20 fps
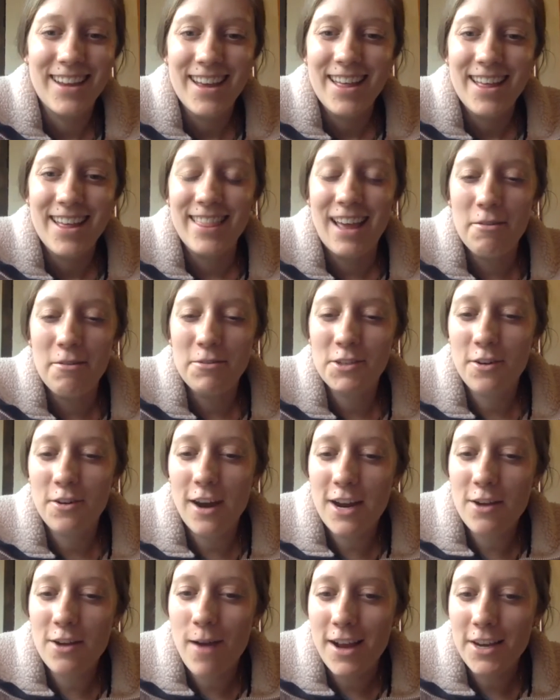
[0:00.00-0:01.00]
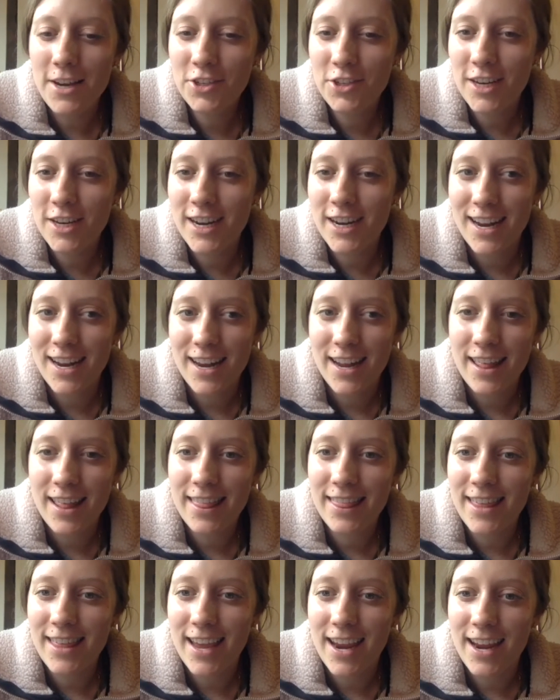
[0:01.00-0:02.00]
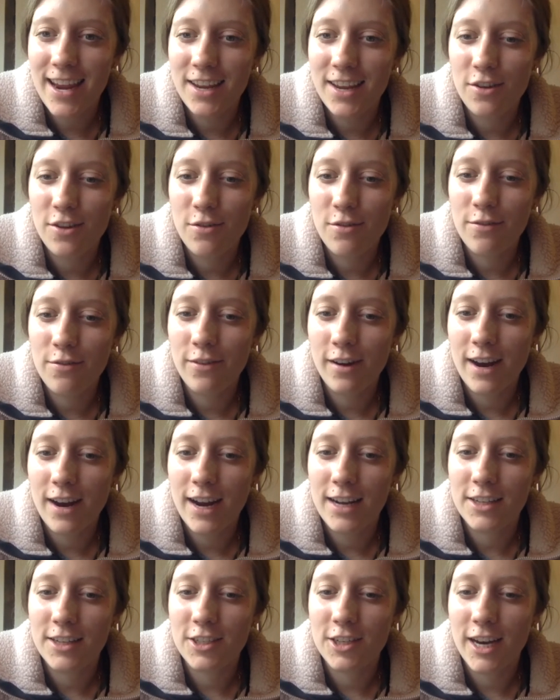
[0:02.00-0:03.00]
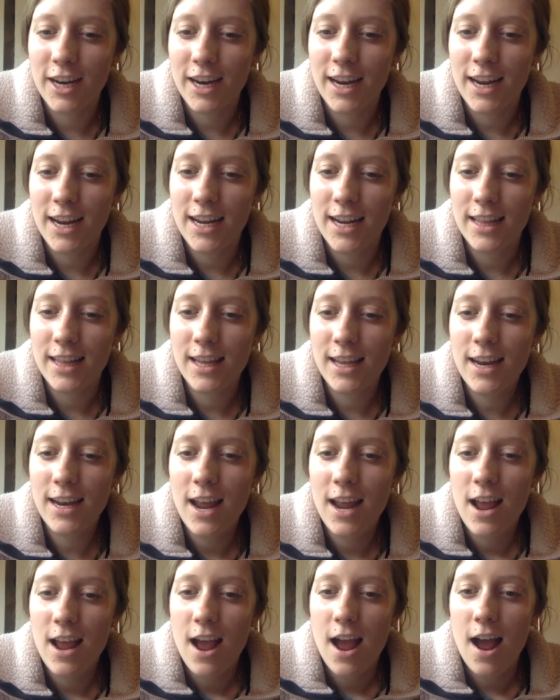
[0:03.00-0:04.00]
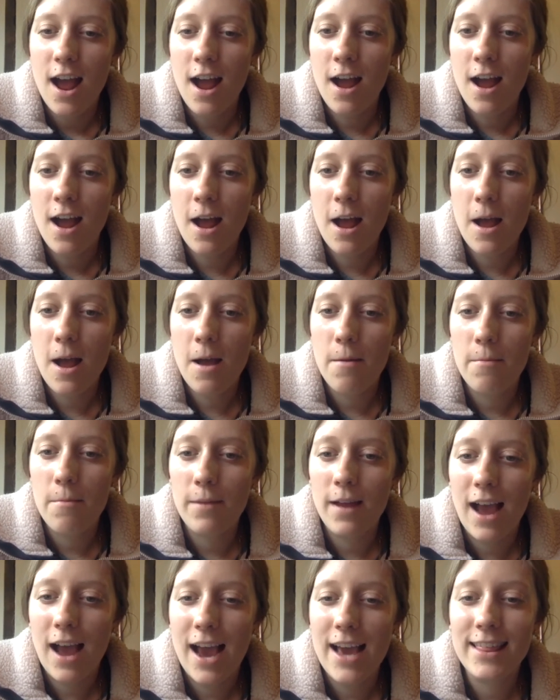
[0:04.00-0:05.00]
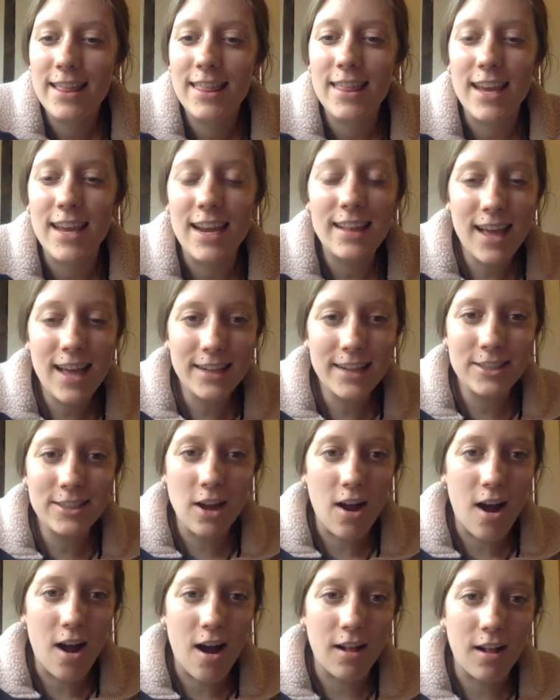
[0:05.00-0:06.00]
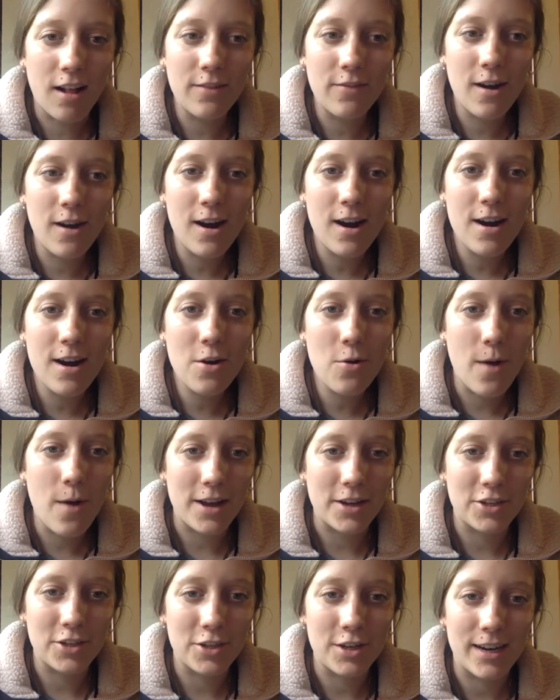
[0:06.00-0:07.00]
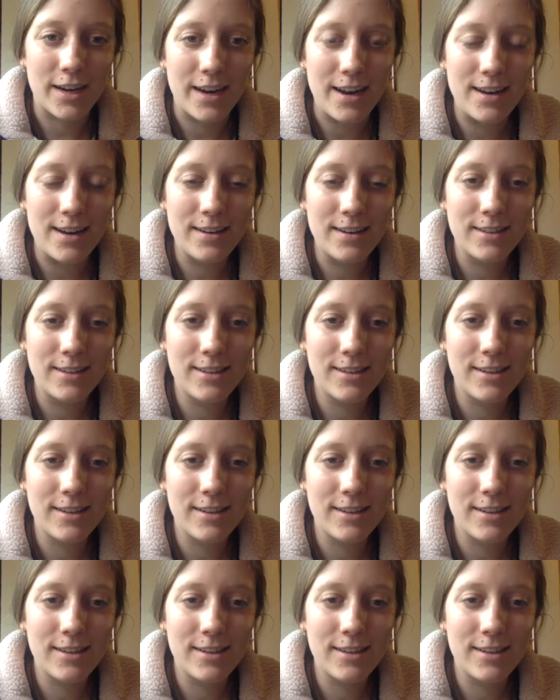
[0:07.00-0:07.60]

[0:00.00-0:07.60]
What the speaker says: That was a great question. Thank you for answering it, Ethan. I think that's all of our questions.